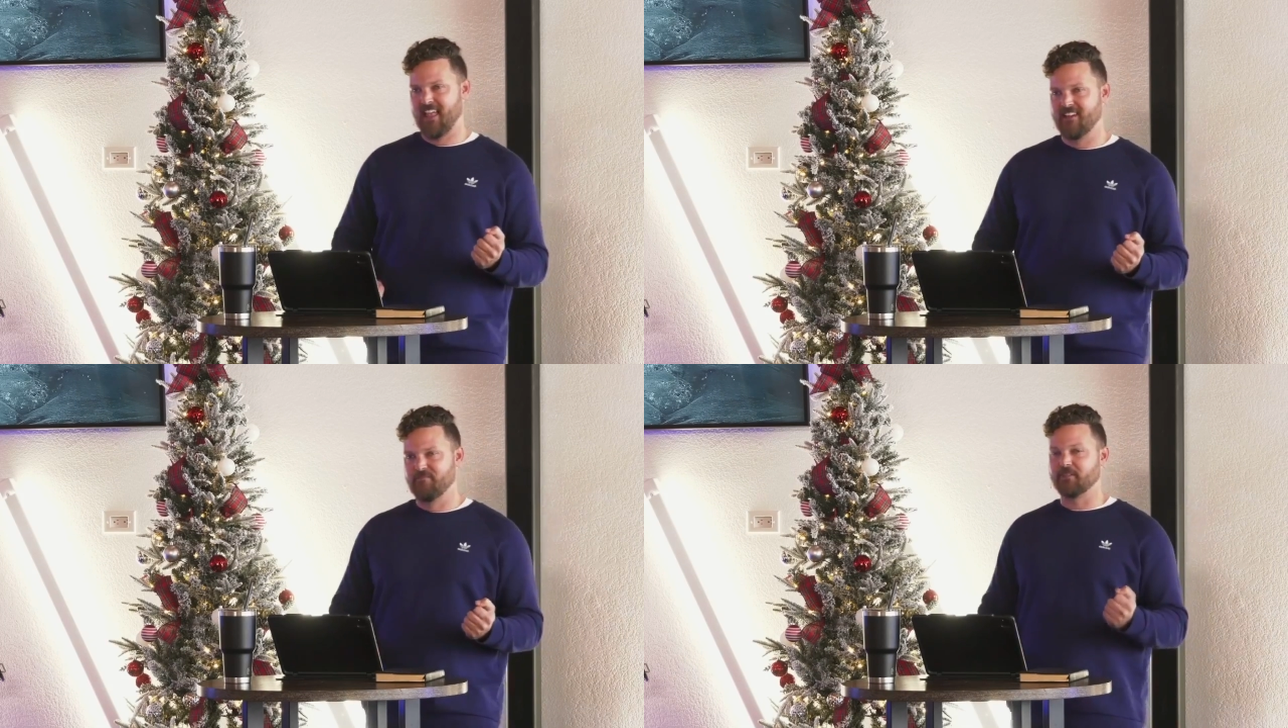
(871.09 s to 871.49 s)

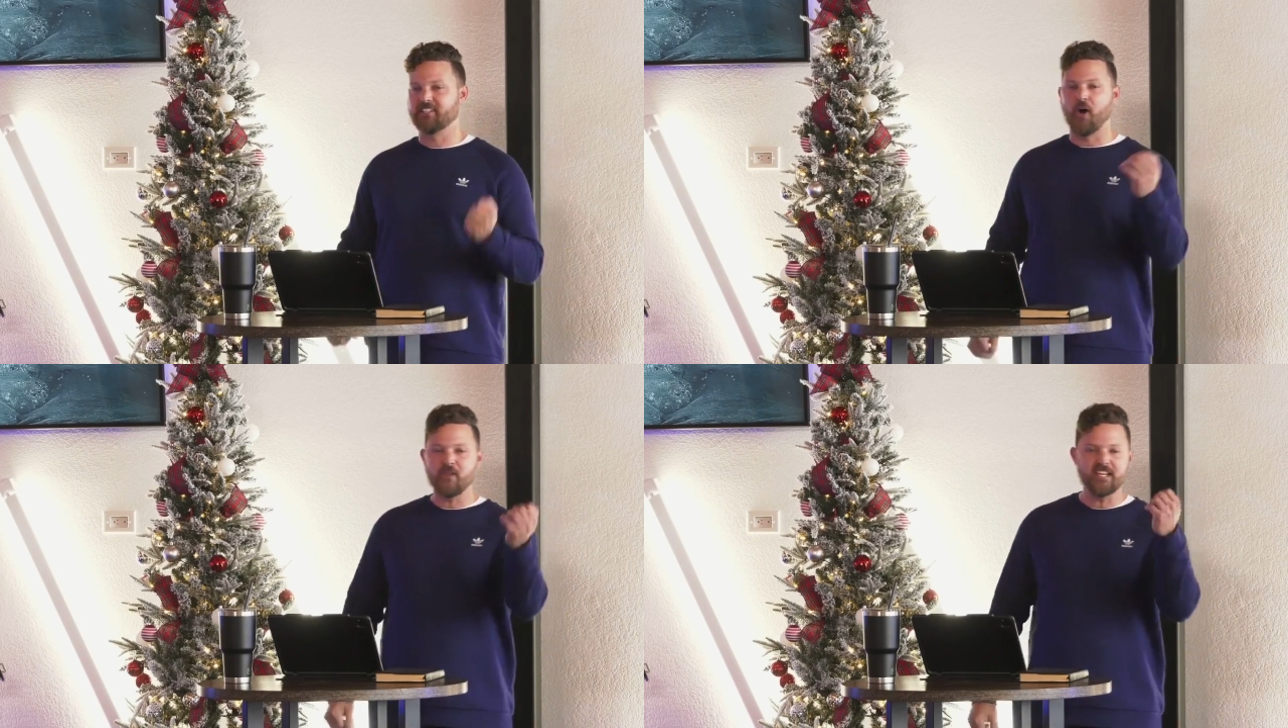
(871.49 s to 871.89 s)
But the
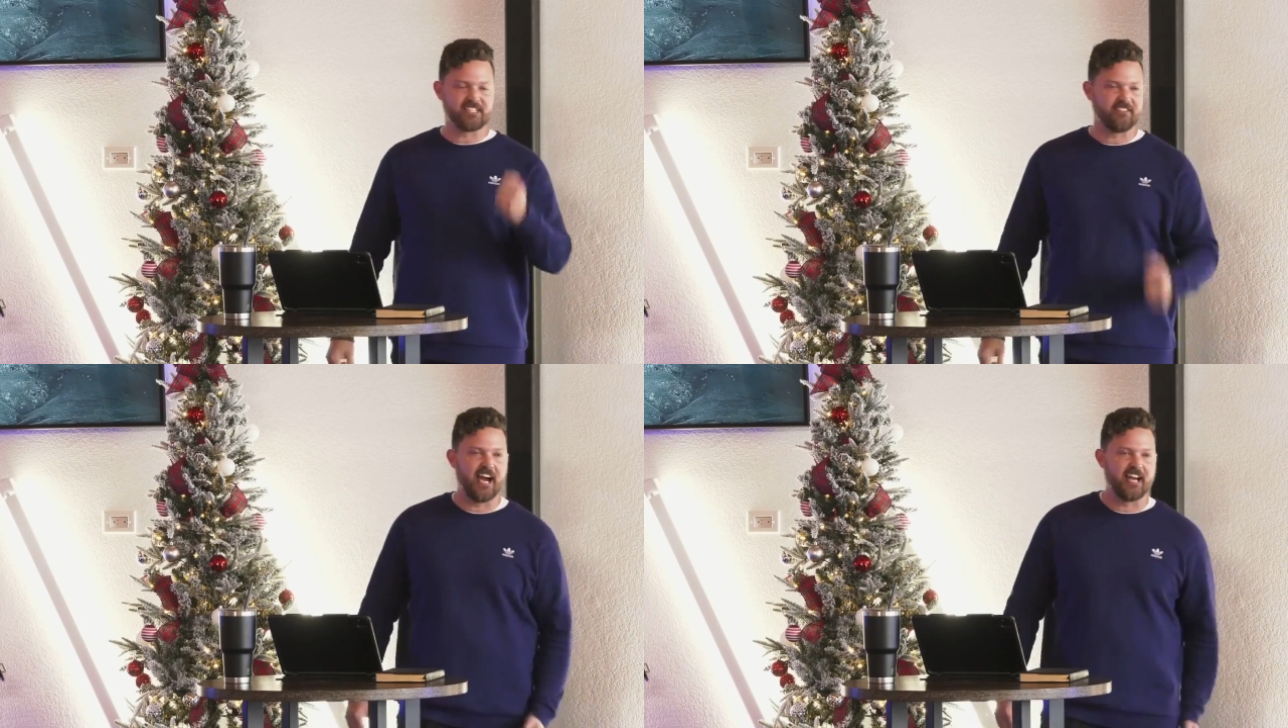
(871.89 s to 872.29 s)
holiness of
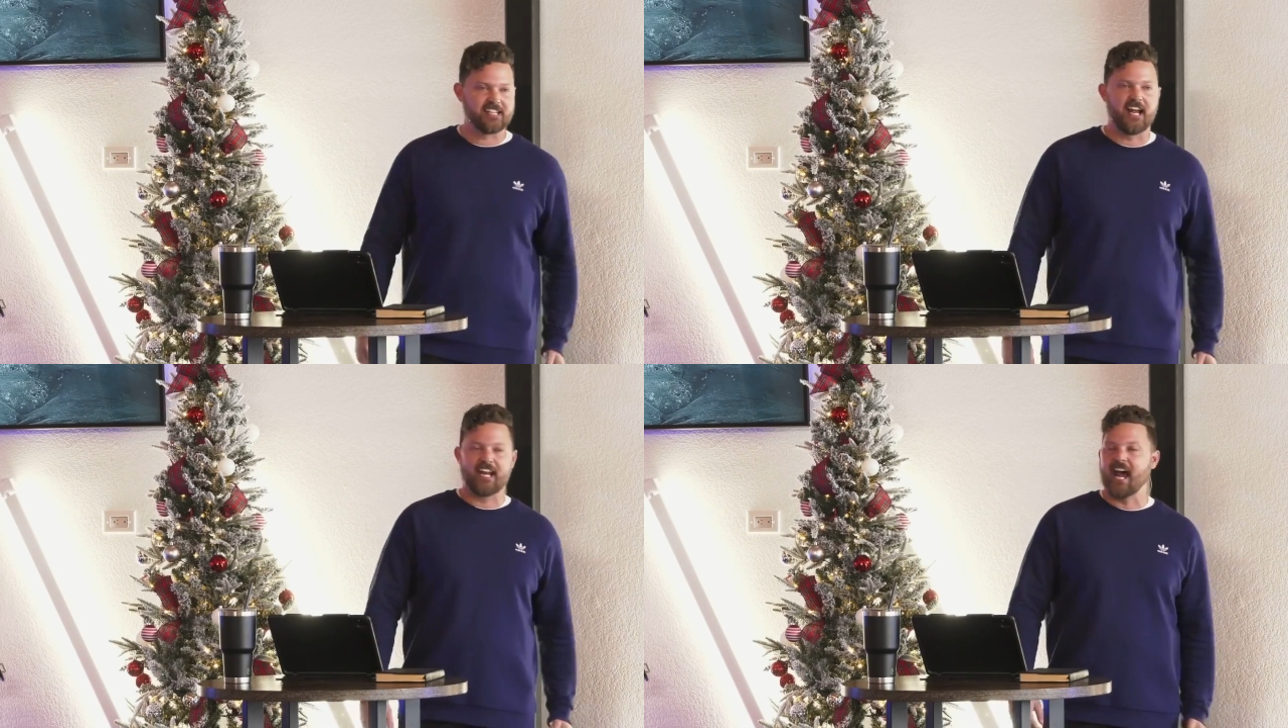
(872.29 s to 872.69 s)
God is not
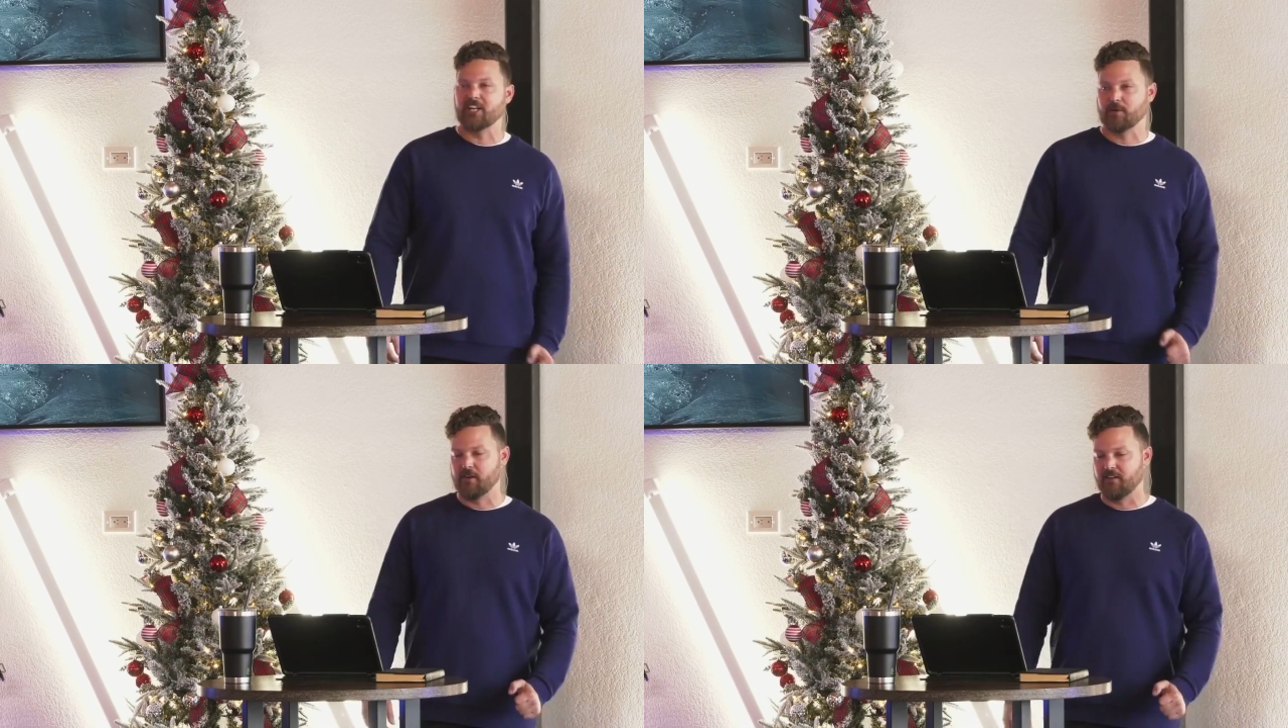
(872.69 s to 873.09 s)
an
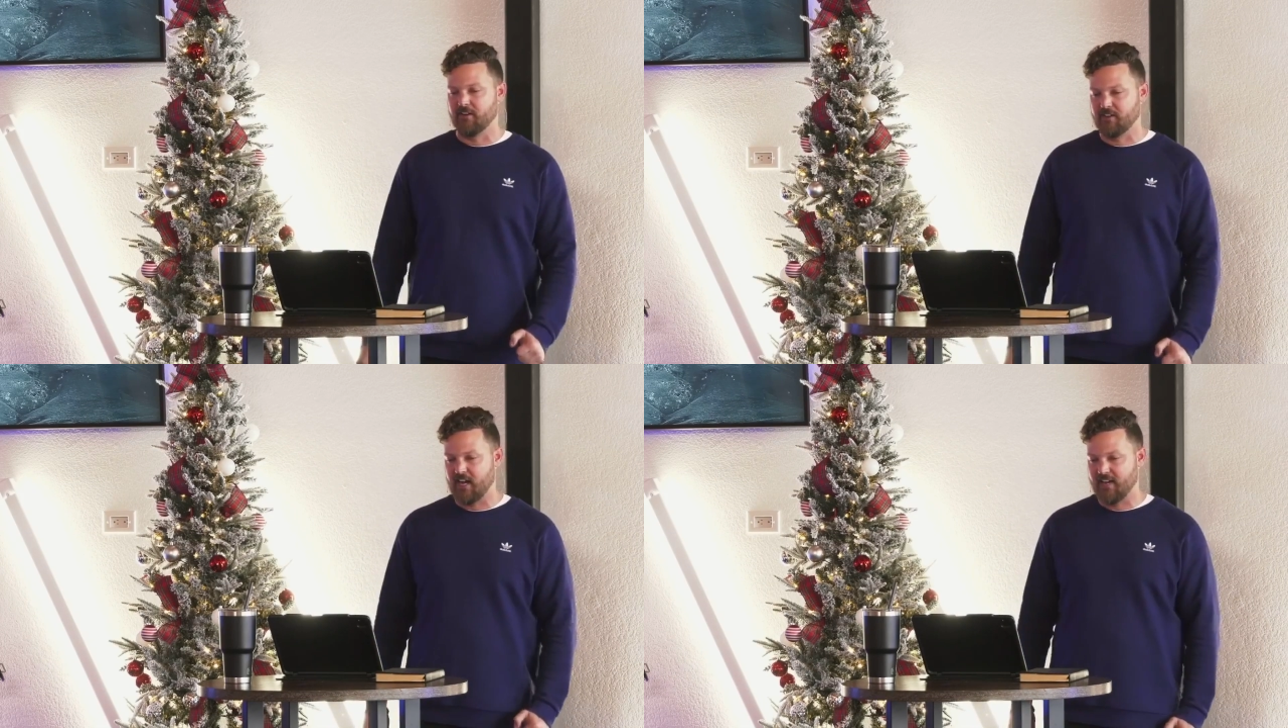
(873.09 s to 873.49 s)
attribute of
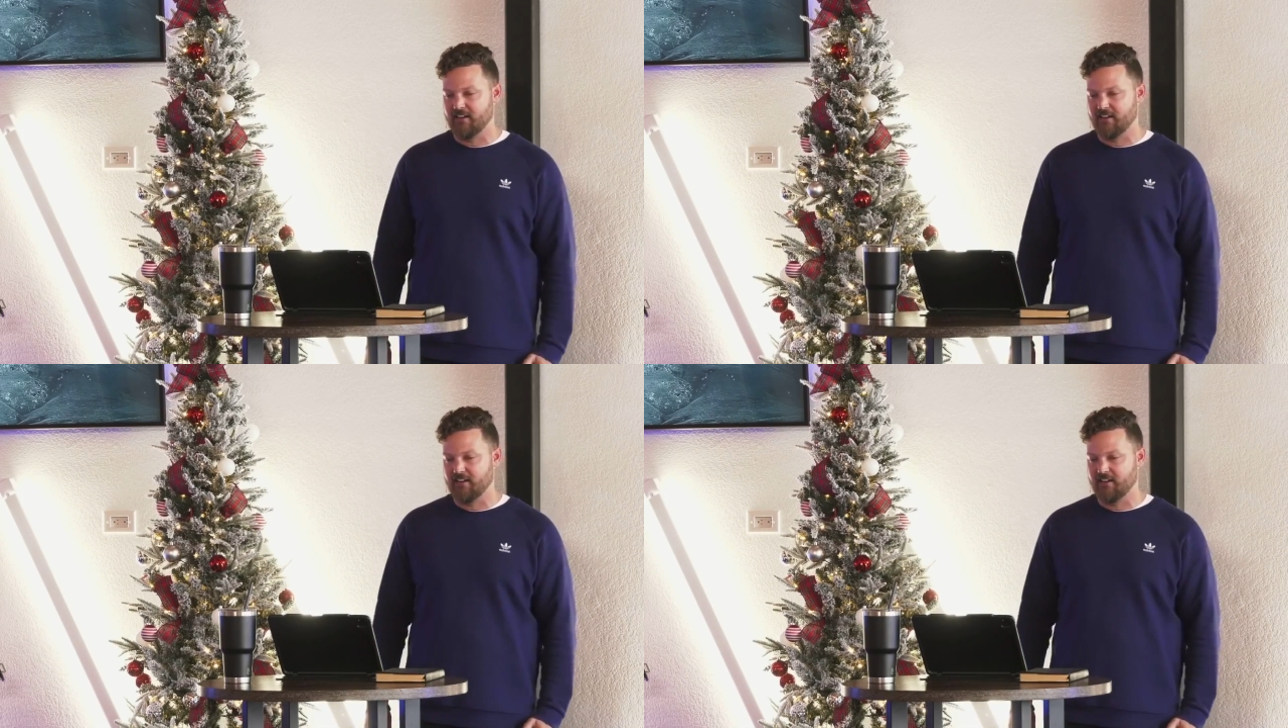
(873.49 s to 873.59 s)
God.